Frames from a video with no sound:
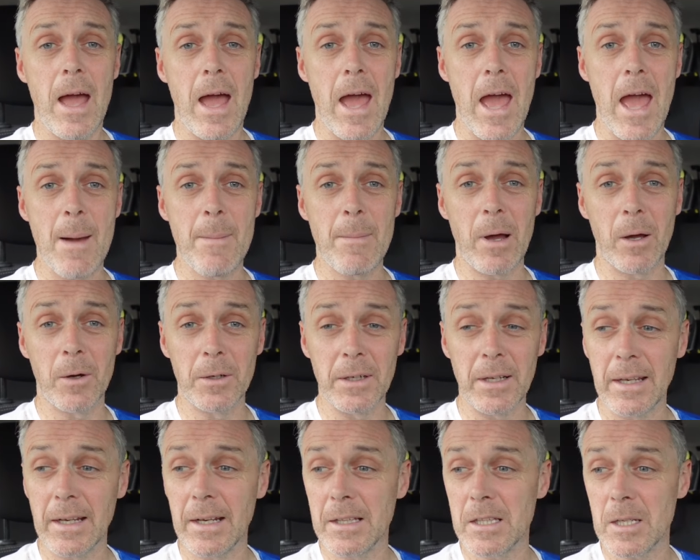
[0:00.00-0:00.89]
I'm
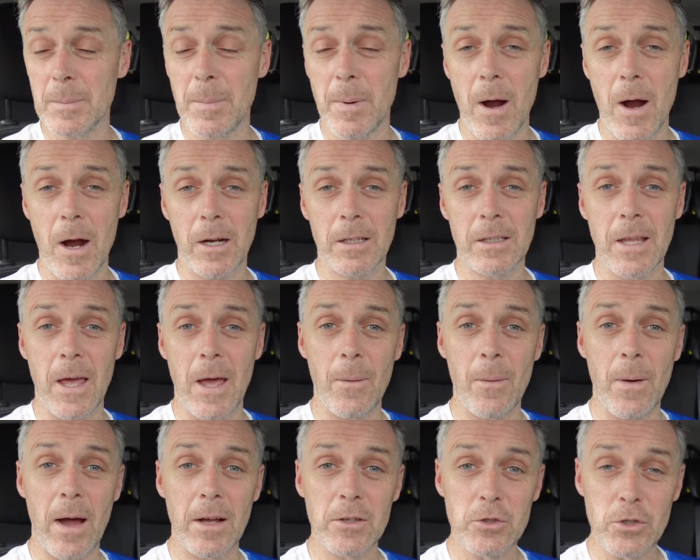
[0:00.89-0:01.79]
going to get into the park
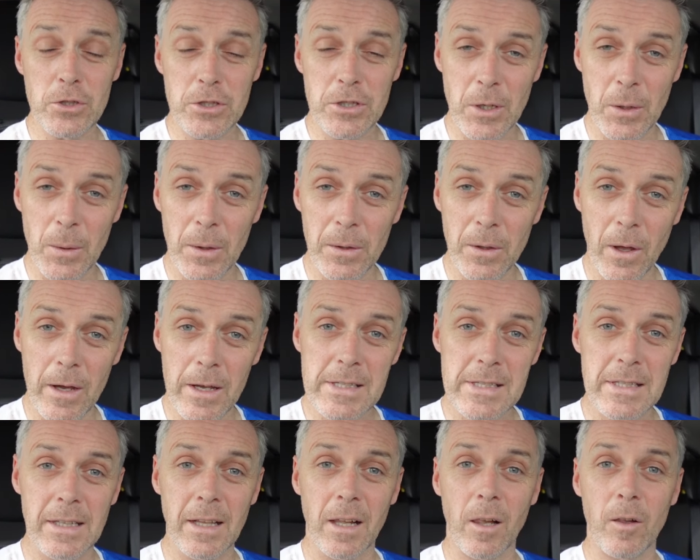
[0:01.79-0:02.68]
now and just do a
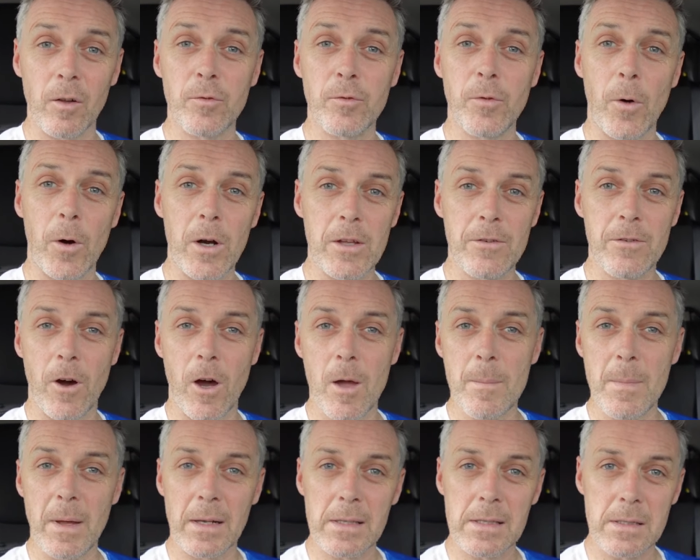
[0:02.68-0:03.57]
nice little
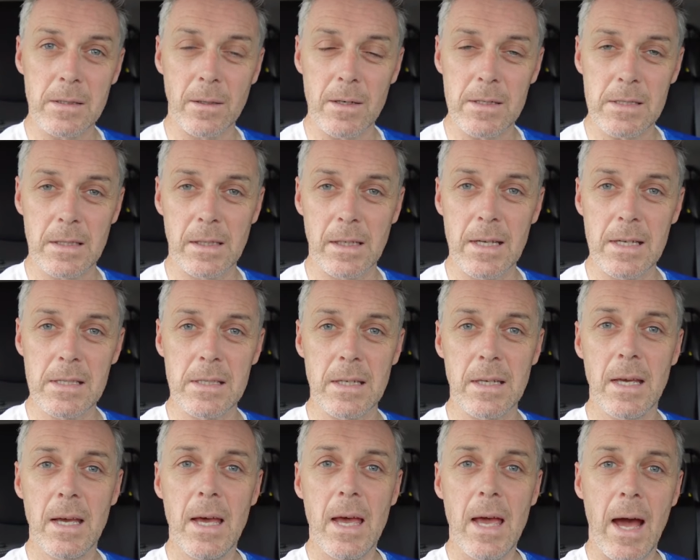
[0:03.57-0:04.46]
45 minutes nice and
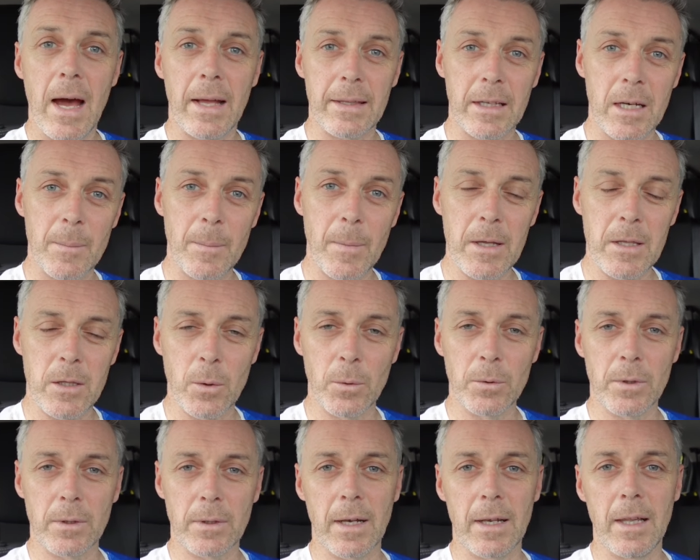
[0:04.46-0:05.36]
easy, and then I might
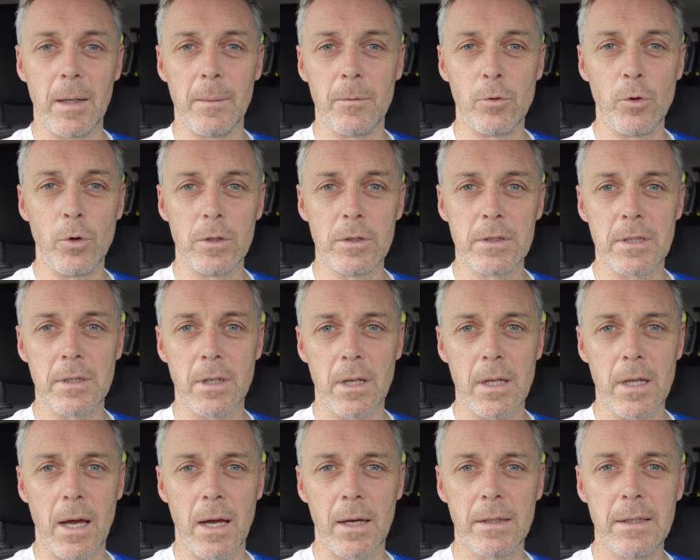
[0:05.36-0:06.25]
do another little run
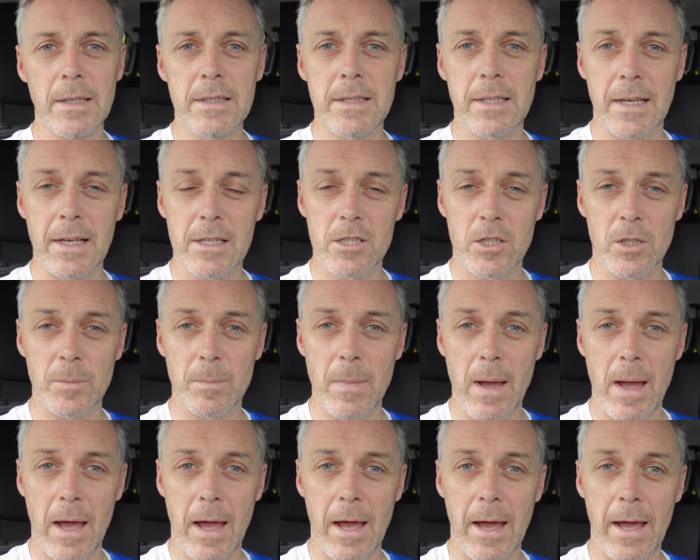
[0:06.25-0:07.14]
tonight. I need to get
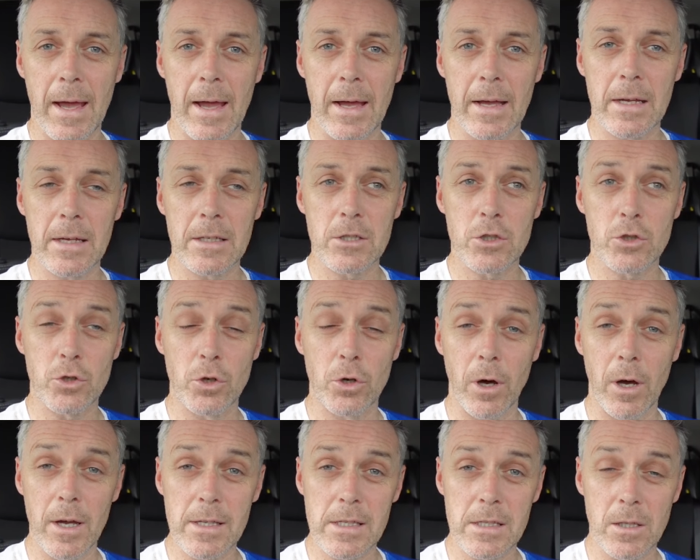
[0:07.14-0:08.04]
some
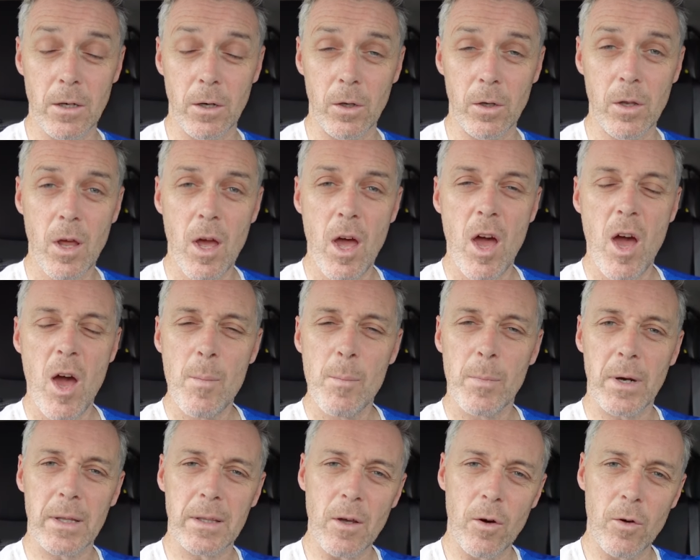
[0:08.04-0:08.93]
strides done,
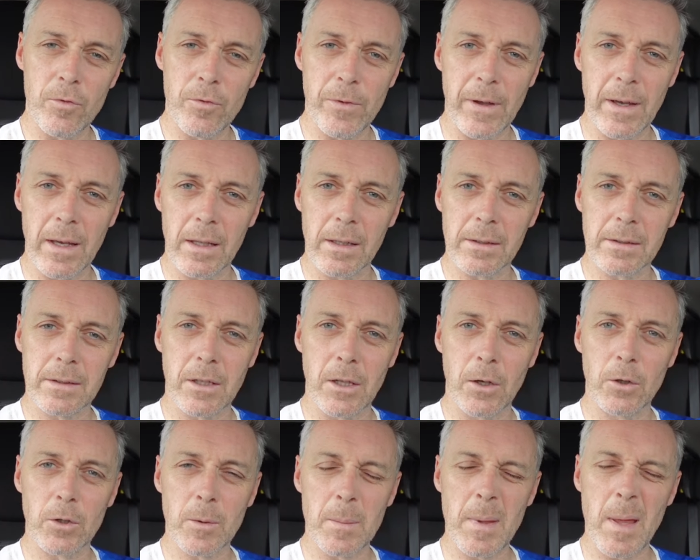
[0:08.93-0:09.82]
but I don't feel
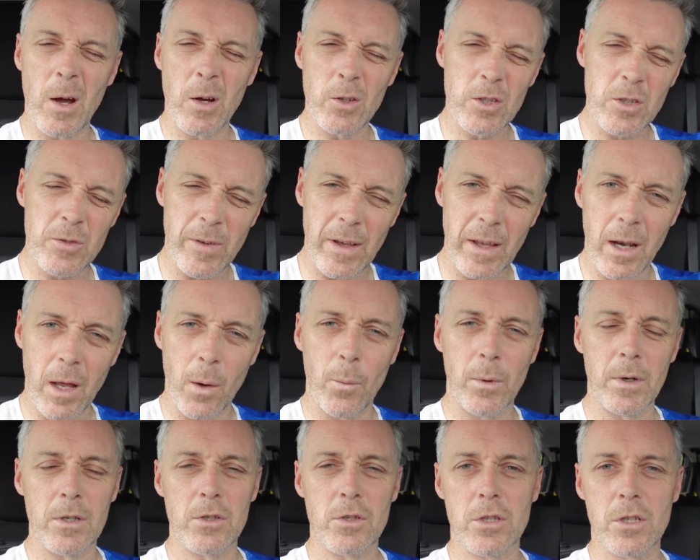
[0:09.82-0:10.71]
doing them now. I just feel I
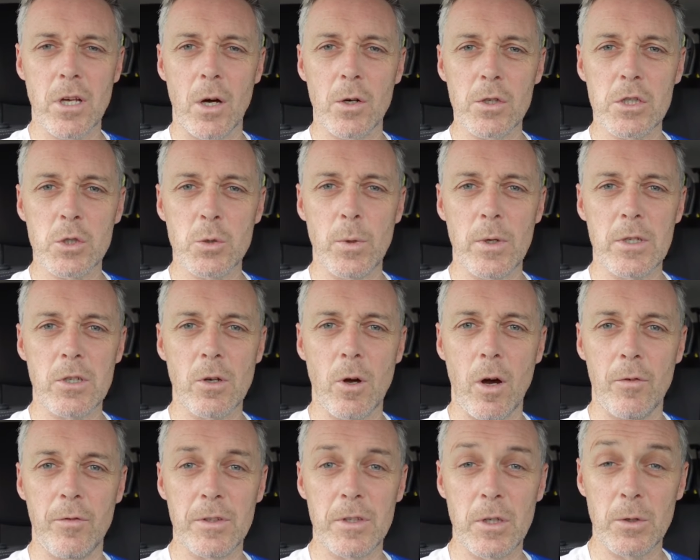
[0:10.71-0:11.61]
want to just go and switch
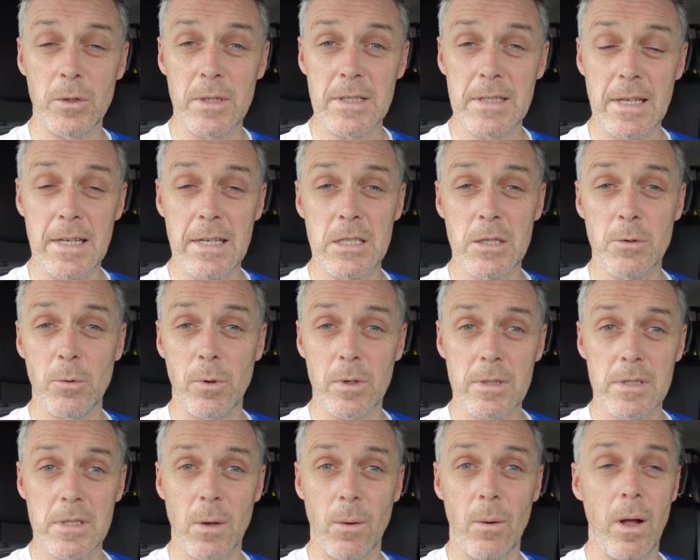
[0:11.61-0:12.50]
off and do this easy
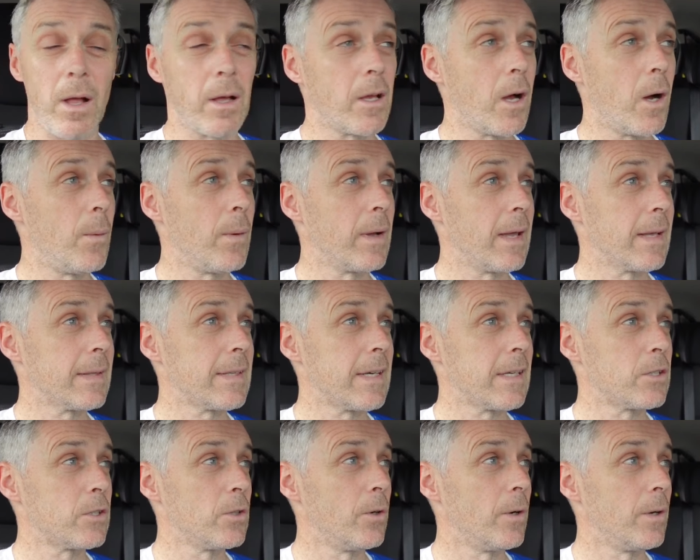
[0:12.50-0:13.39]
run, so I'll go and get
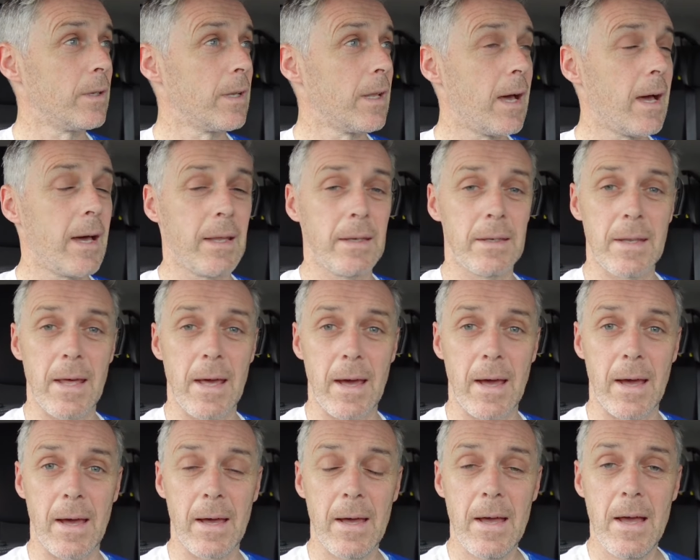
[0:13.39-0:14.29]
that done, and
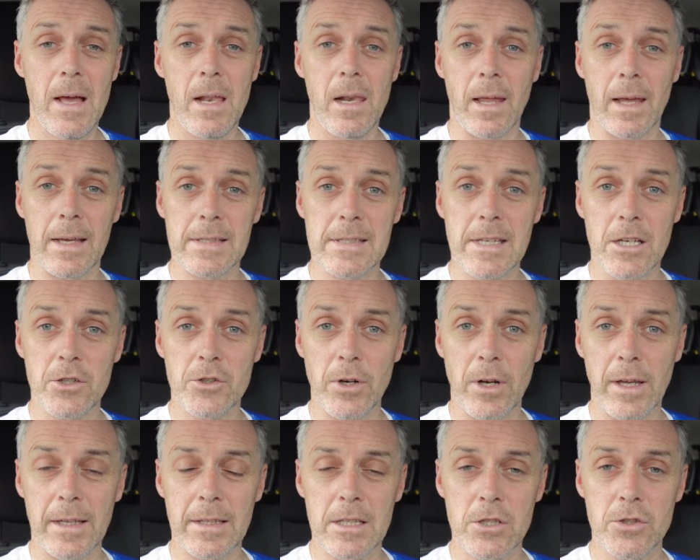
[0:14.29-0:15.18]
like I said,
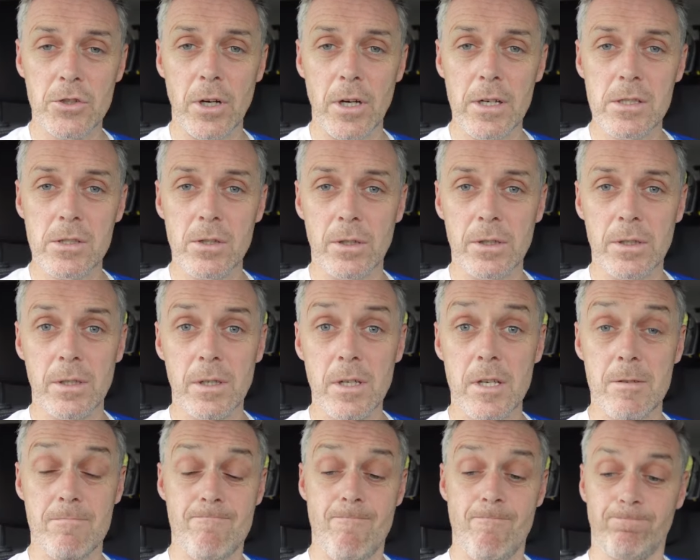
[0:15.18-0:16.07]
try and get the strides done
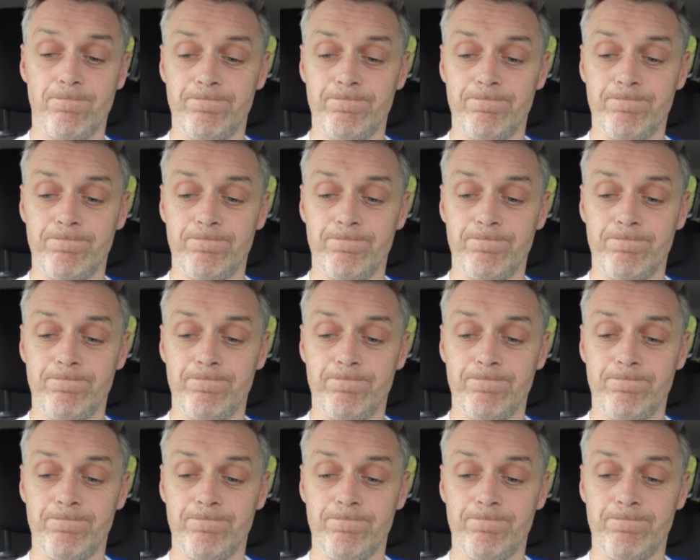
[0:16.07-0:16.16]
tonight.